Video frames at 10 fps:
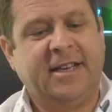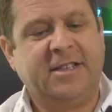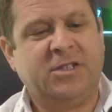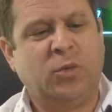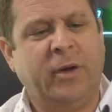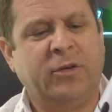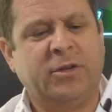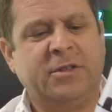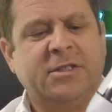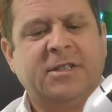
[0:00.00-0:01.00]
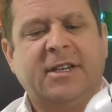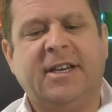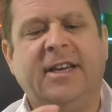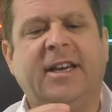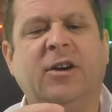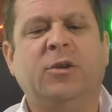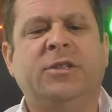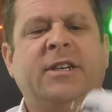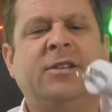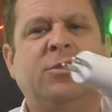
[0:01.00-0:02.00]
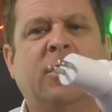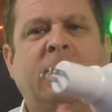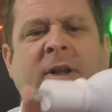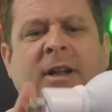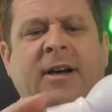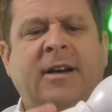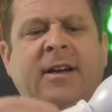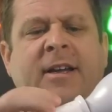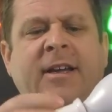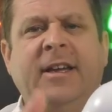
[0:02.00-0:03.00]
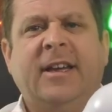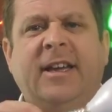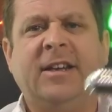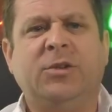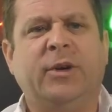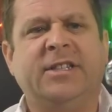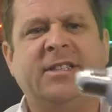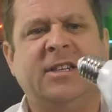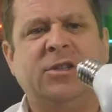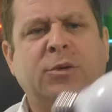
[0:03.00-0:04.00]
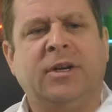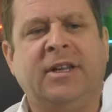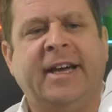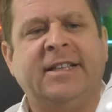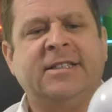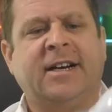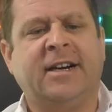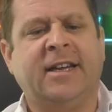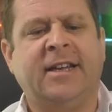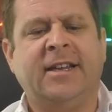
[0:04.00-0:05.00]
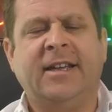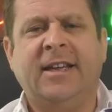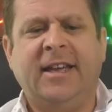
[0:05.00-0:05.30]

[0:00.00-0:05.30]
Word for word: It swivels, it goes into a plug, it twists into a light socket.